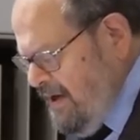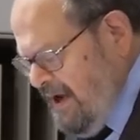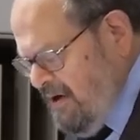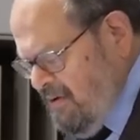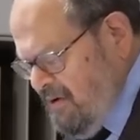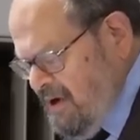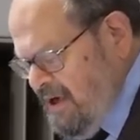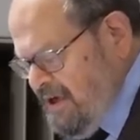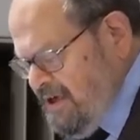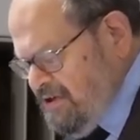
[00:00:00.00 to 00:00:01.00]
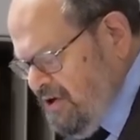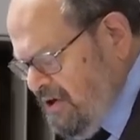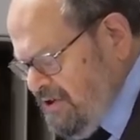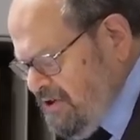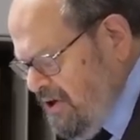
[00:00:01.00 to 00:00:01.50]
Now, it is
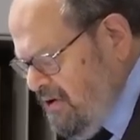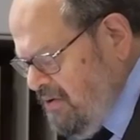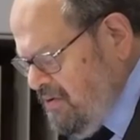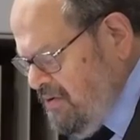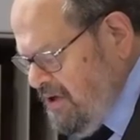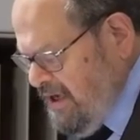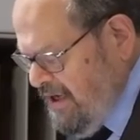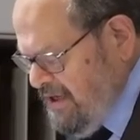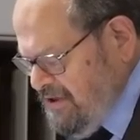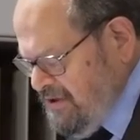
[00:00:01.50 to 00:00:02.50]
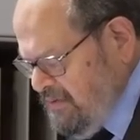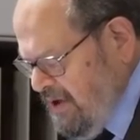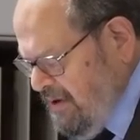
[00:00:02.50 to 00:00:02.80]
also the case,